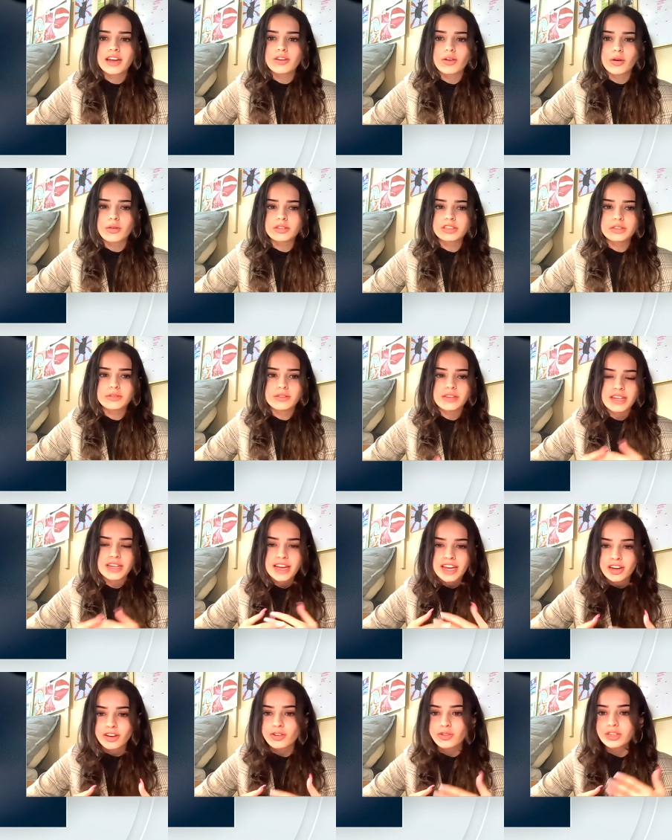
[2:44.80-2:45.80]
and also the
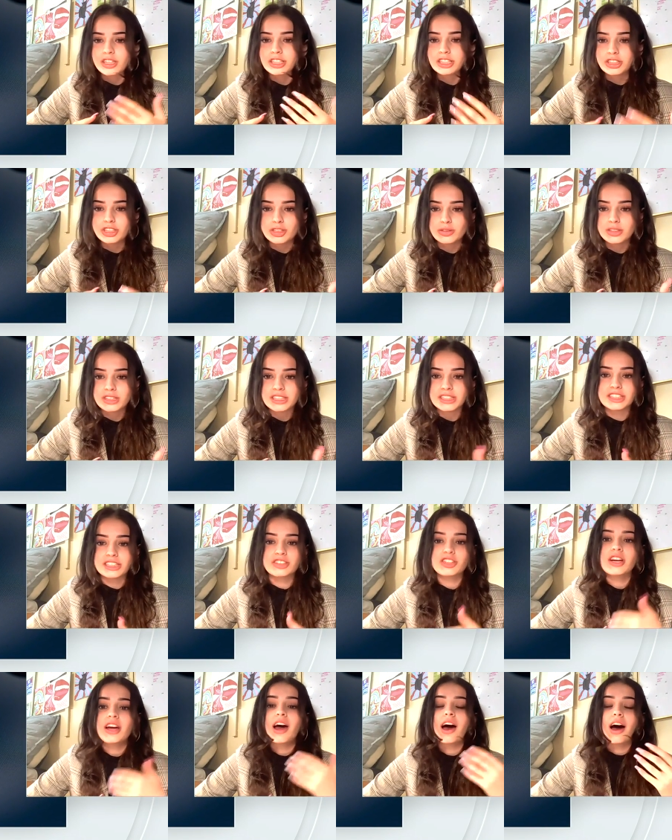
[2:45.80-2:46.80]
the increased
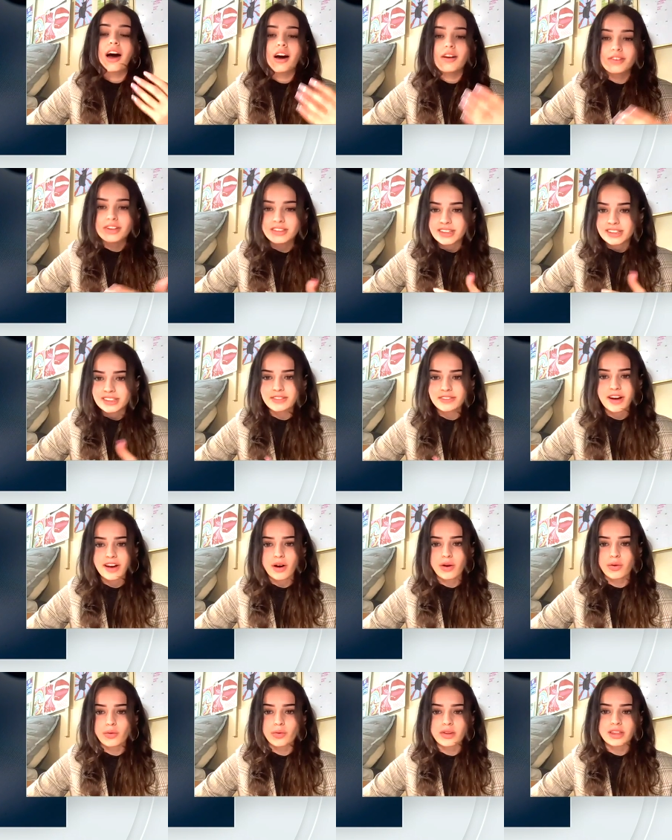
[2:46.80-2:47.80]
usage of addictive
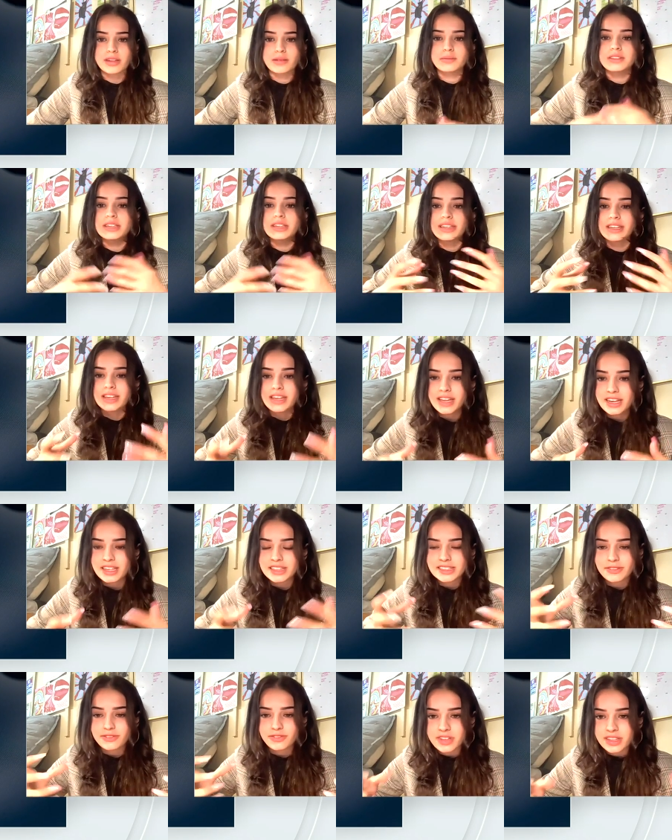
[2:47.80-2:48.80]
algorithms,
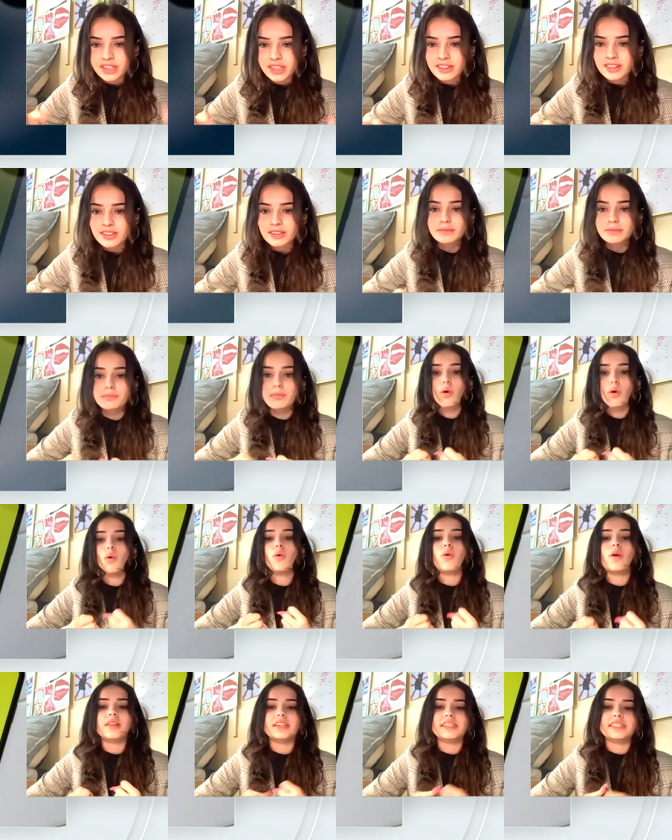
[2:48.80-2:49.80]
kids feeling this
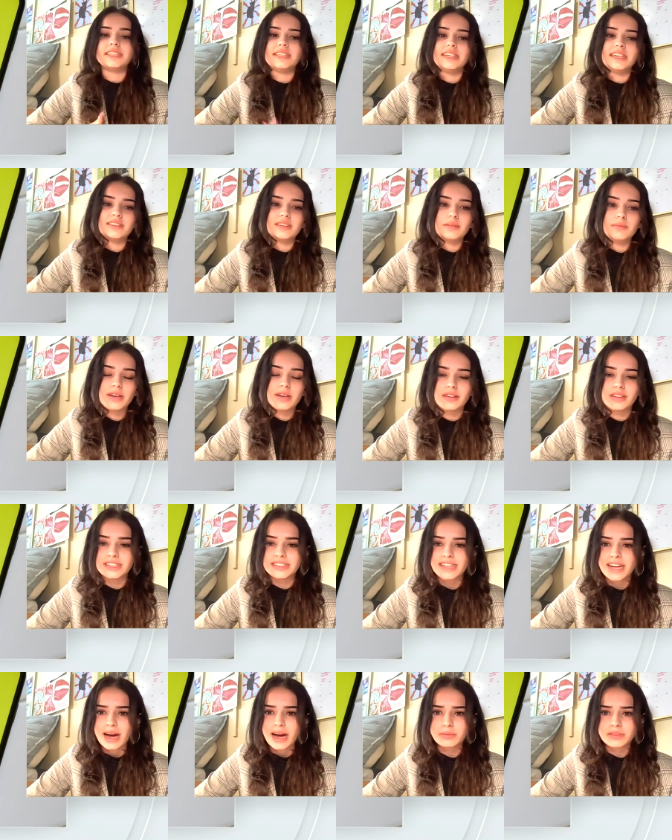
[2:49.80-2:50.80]
pull and this need to be on
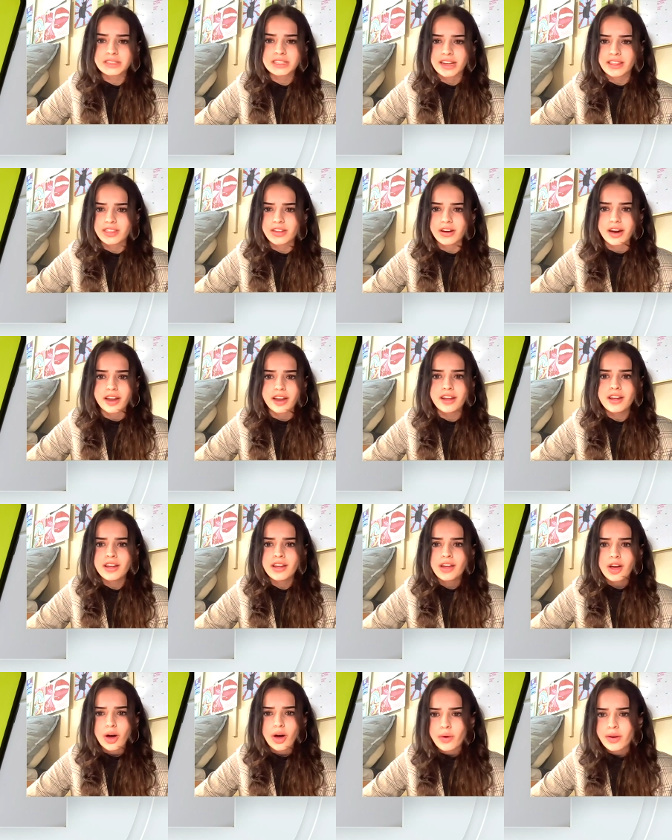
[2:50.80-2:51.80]
these apps. And I thought,
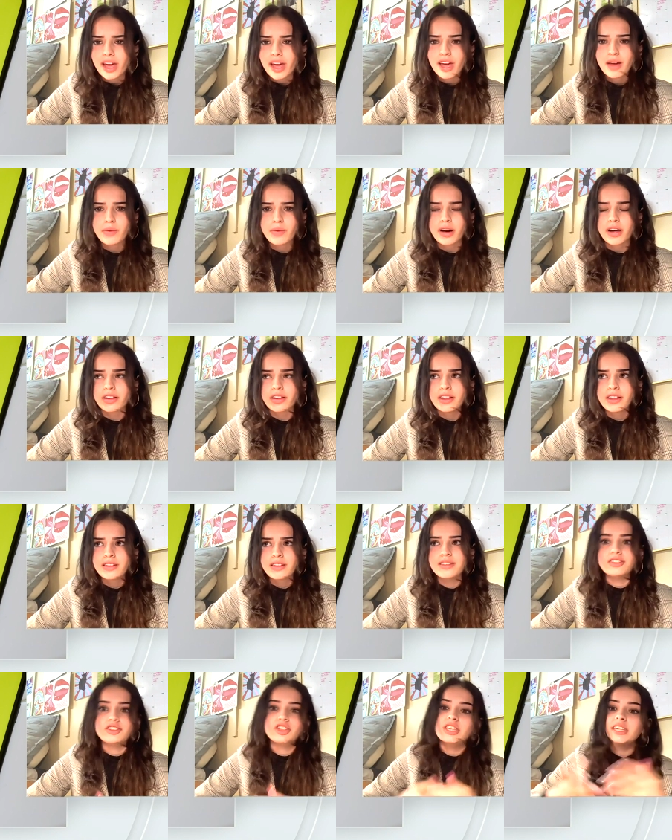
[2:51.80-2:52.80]
okay, well,
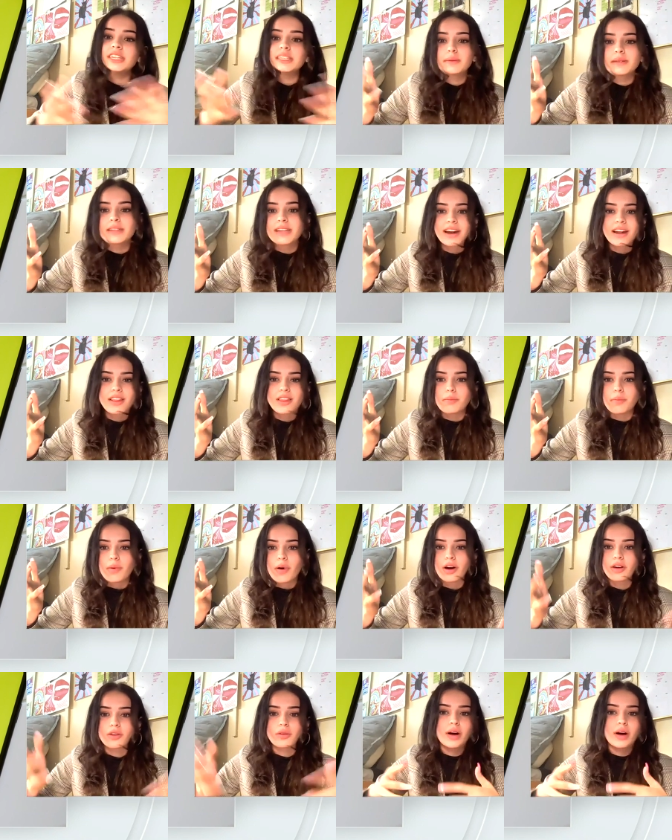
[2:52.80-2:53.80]
the genie's been let out of the
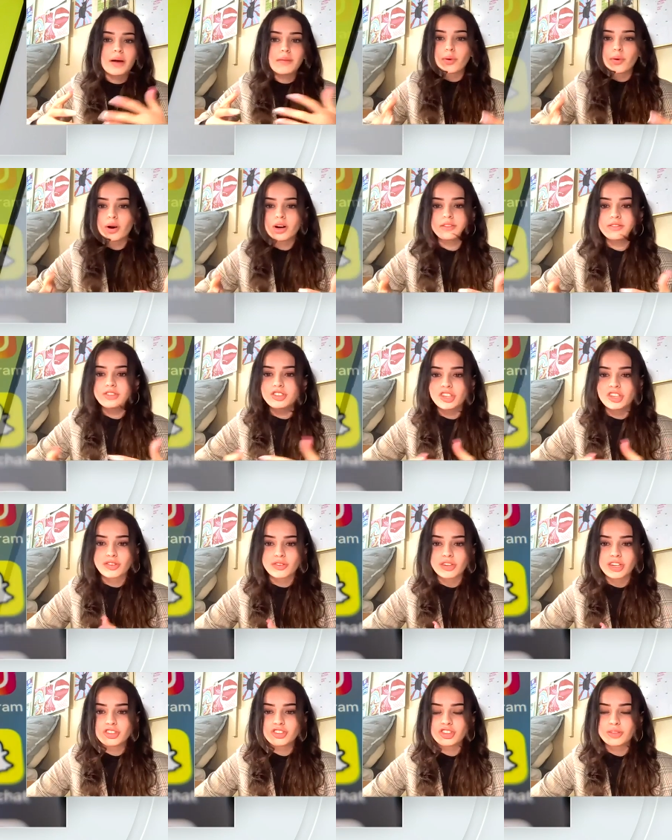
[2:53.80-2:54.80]
bottle. I'm part of a
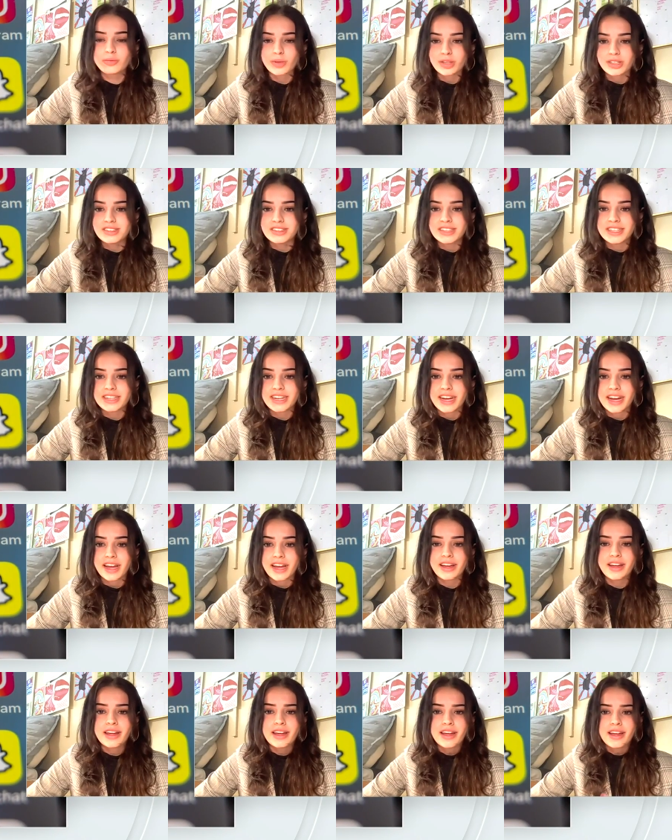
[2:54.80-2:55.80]
generation where
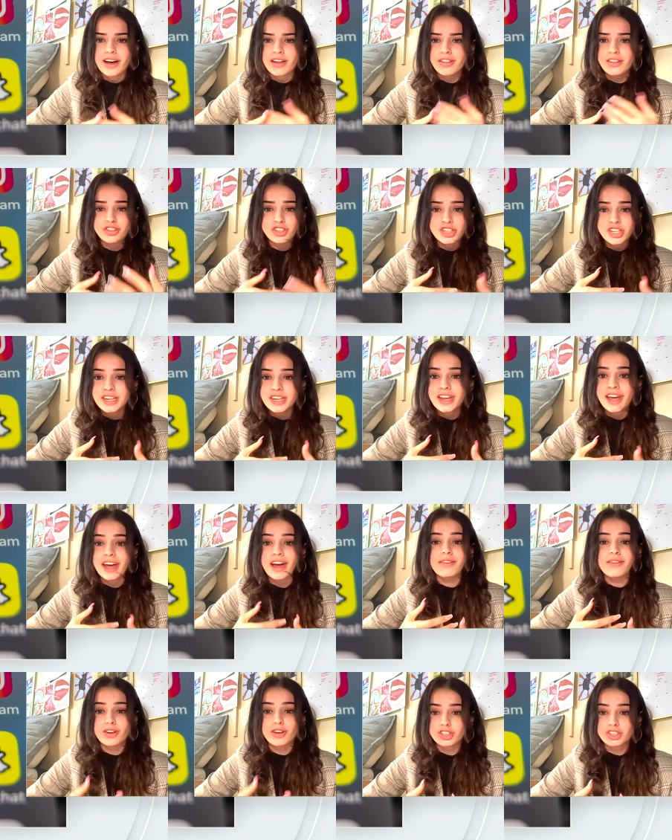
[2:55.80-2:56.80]
DNA, uh, the
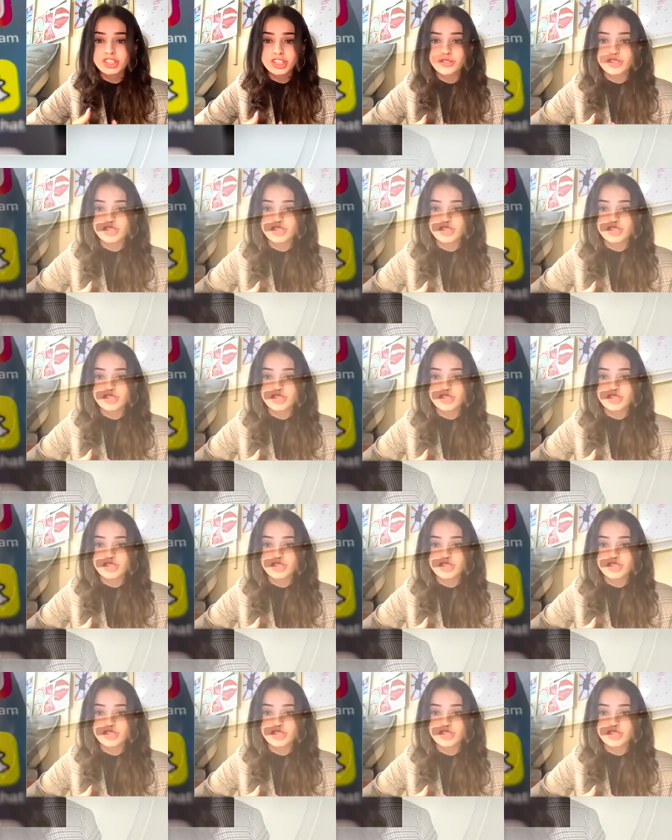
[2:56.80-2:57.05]
DNA of our